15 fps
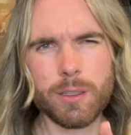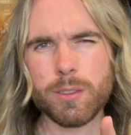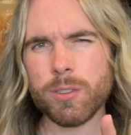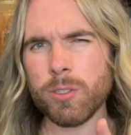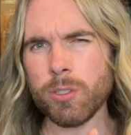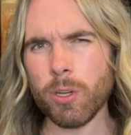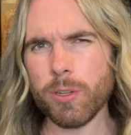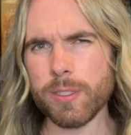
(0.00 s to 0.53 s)

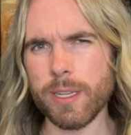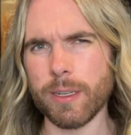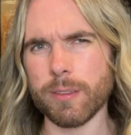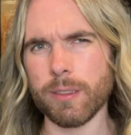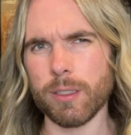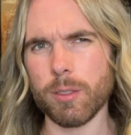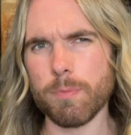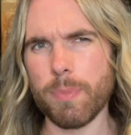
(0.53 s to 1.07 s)
Do you notice
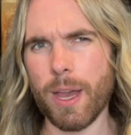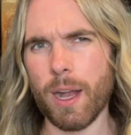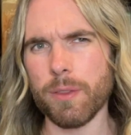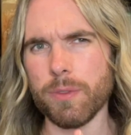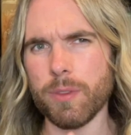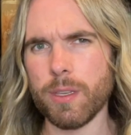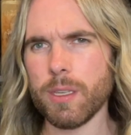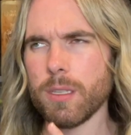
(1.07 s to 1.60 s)
anything about
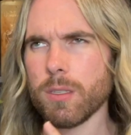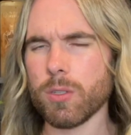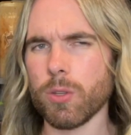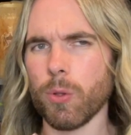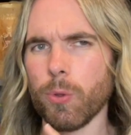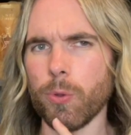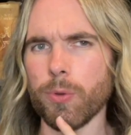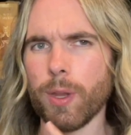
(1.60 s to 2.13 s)
these
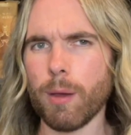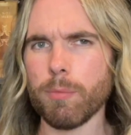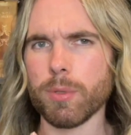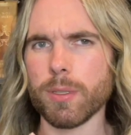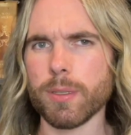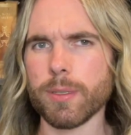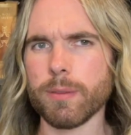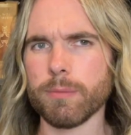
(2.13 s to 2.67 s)
two
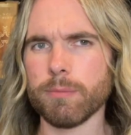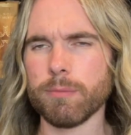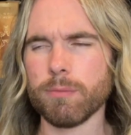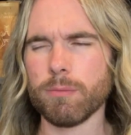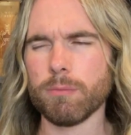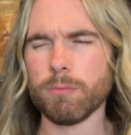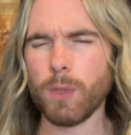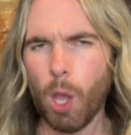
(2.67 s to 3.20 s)
numbers?
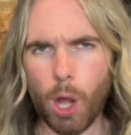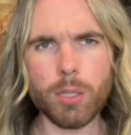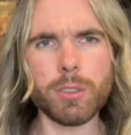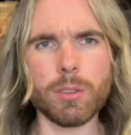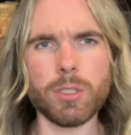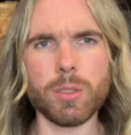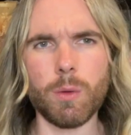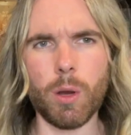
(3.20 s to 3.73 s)
Hold
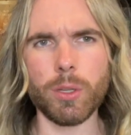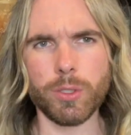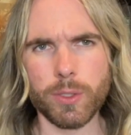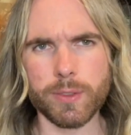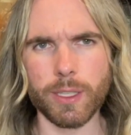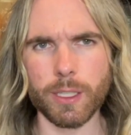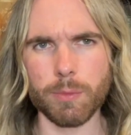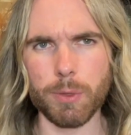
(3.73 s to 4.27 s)
on to what you
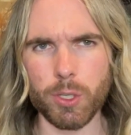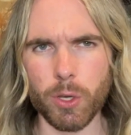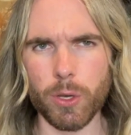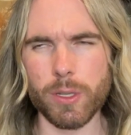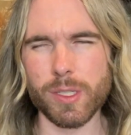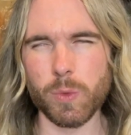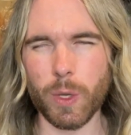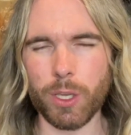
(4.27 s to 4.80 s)
think,
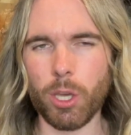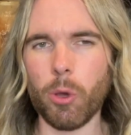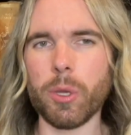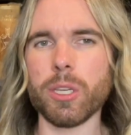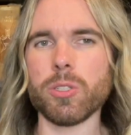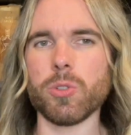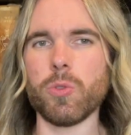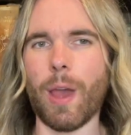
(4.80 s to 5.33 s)
because we're
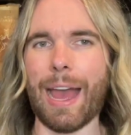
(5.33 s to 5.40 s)
going to